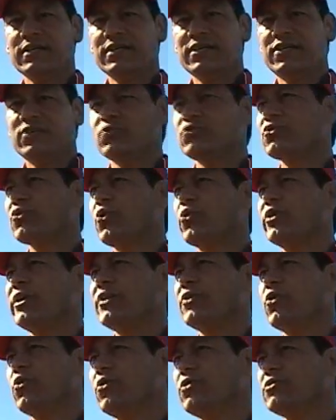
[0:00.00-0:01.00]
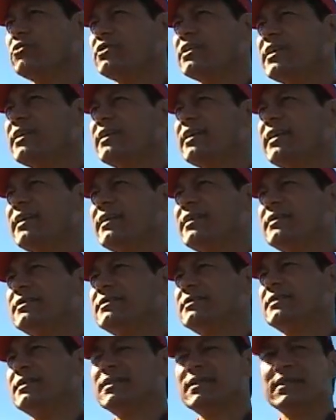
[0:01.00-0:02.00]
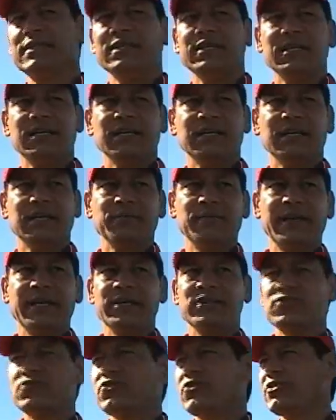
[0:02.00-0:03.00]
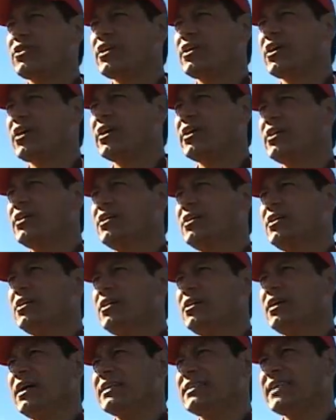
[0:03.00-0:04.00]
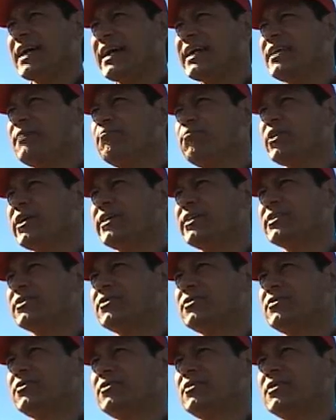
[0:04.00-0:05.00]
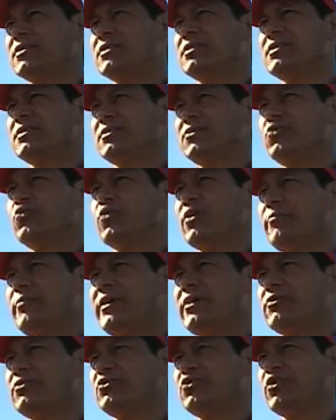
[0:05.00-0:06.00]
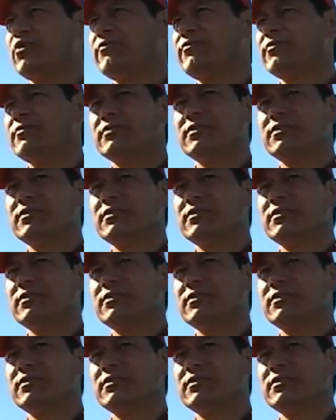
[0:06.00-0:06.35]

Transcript: you know, scoring goals and, and uh, making sure that our attacking players uh, do a better job,